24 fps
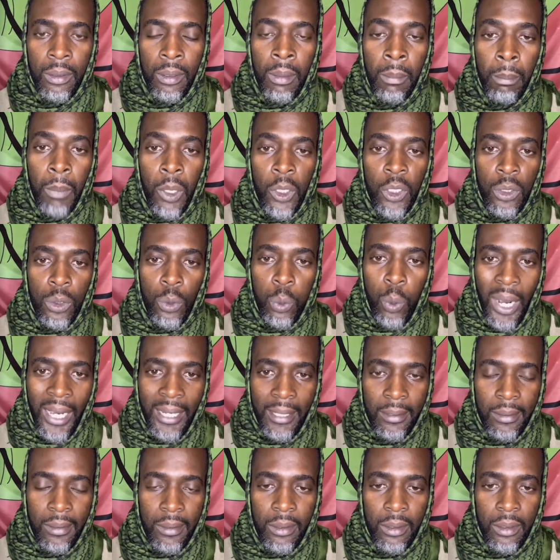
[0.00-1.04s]
but
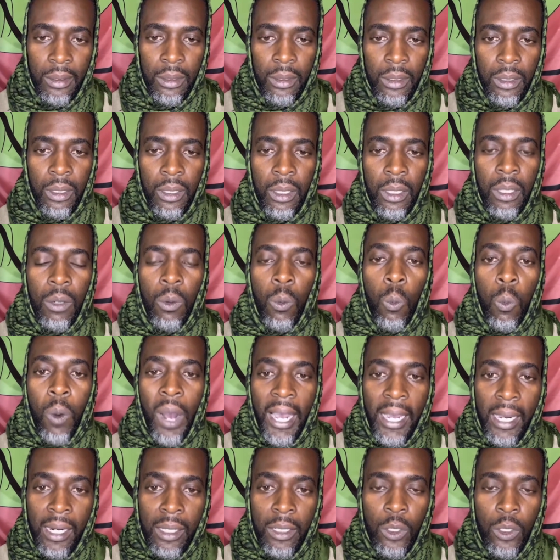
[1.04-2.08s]
twice,
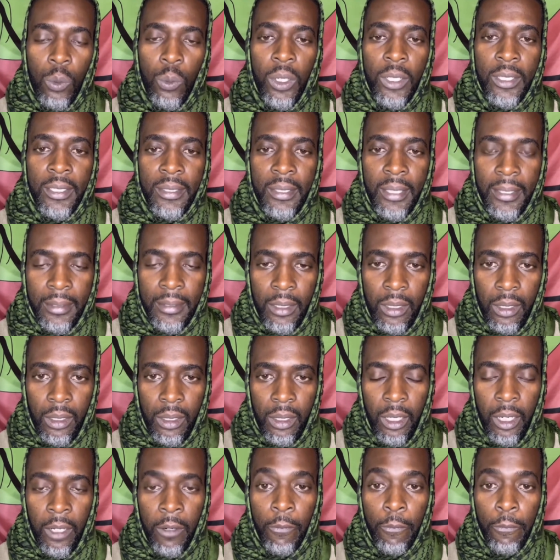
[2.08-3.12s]
while you were sitting
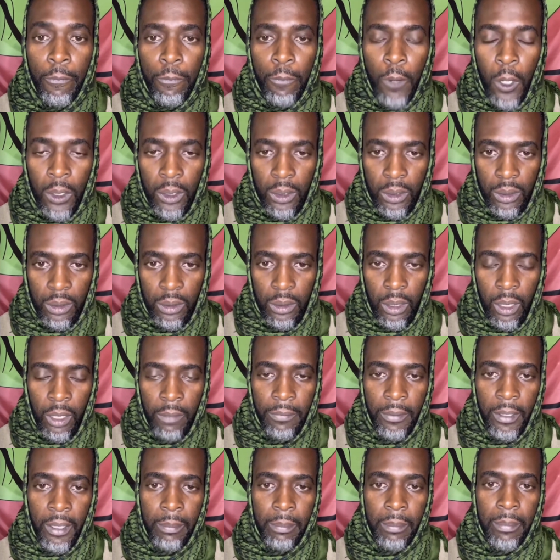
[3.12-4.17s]
in front of
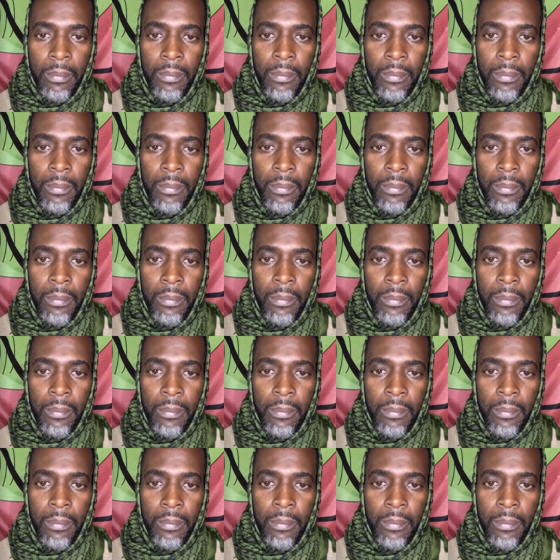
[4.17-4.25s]
him.